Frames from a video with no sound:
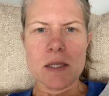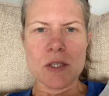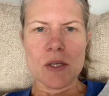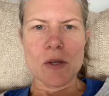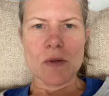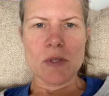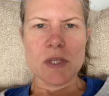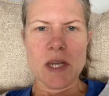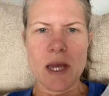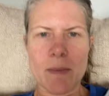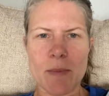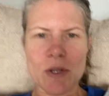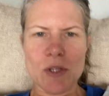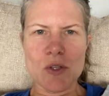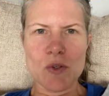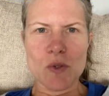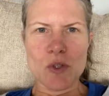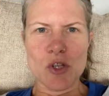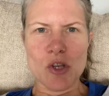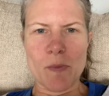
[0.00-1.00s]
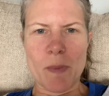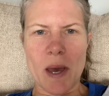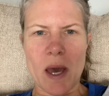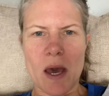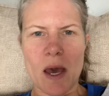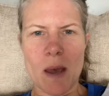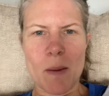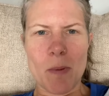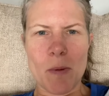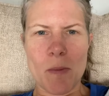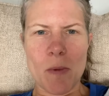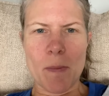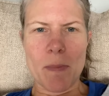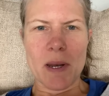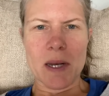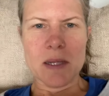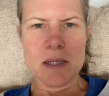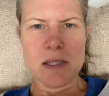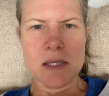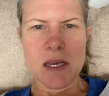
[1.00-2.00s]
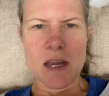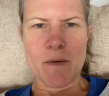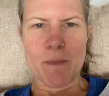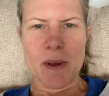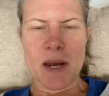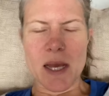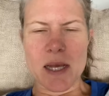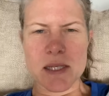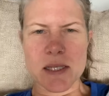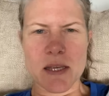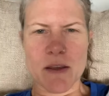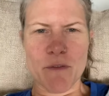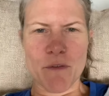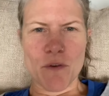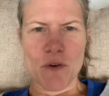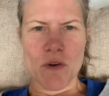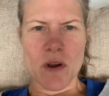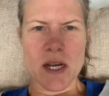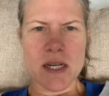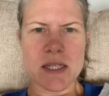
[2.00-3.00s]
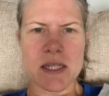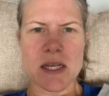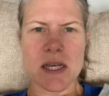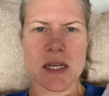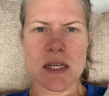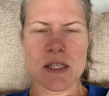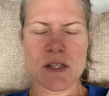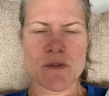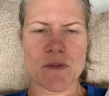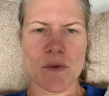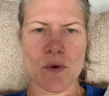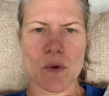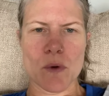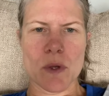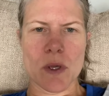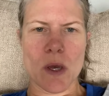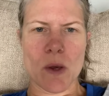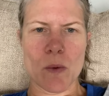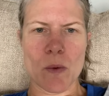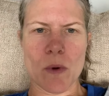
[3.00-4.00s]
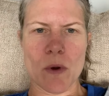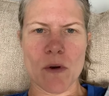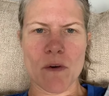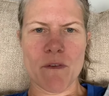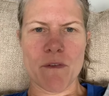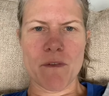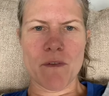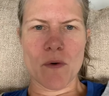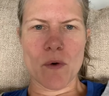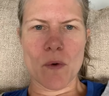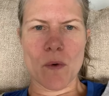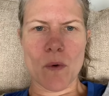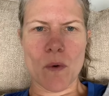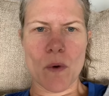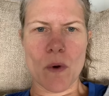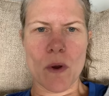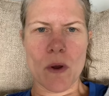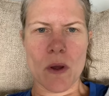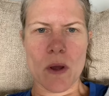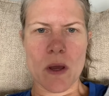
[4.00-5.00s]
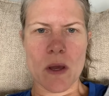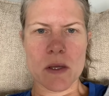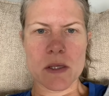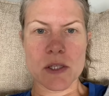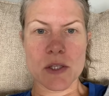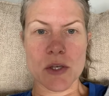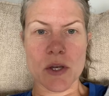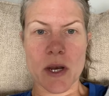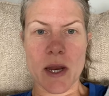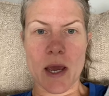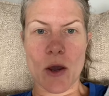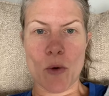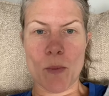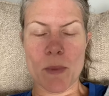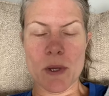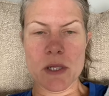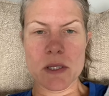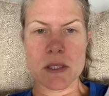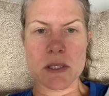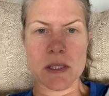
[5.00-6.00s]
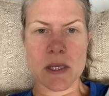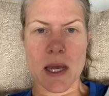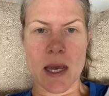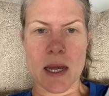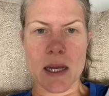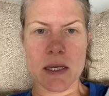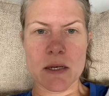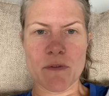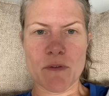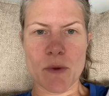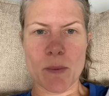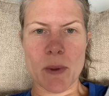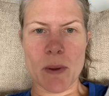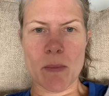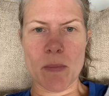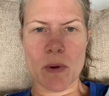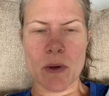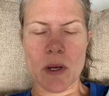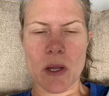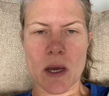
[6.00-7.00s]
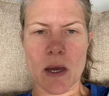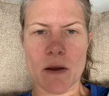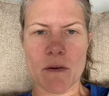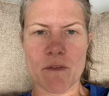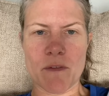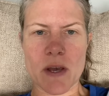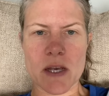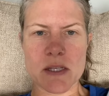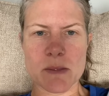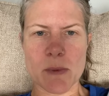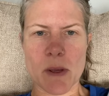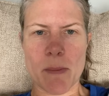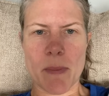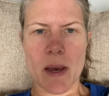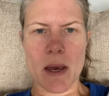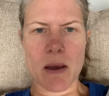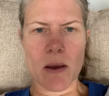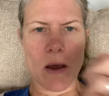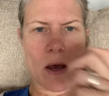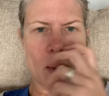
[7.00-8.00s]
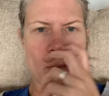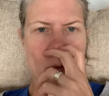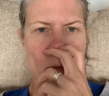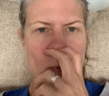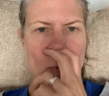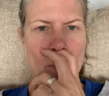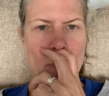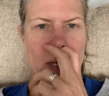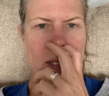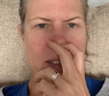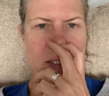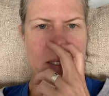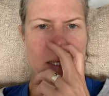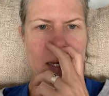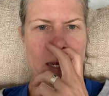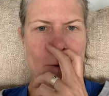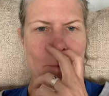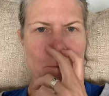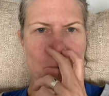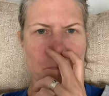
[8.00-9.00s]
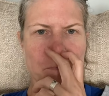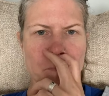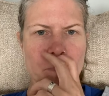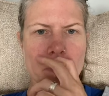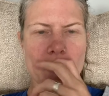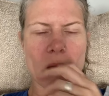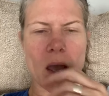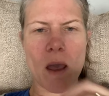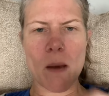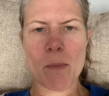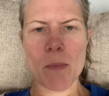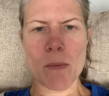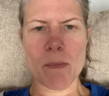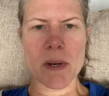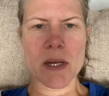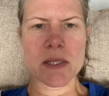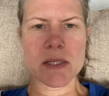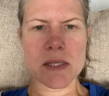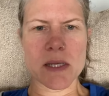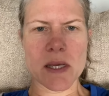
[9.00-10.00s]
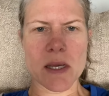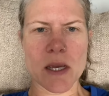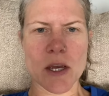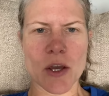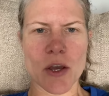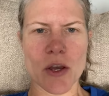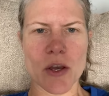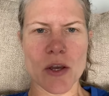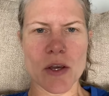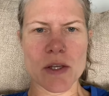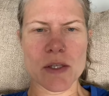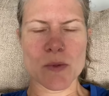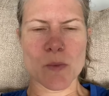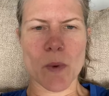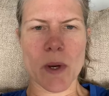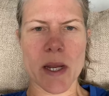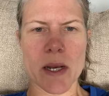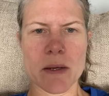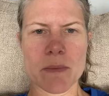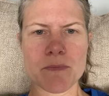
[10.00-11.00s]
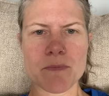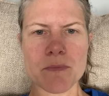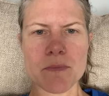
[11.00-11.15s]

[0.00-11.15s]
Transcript: So today I'm going to talk to you about hypermobility. I've been asking for ideas for yoga for certain ailments, and a few people have asked me about hypermobility. Now, hypermobility occurs when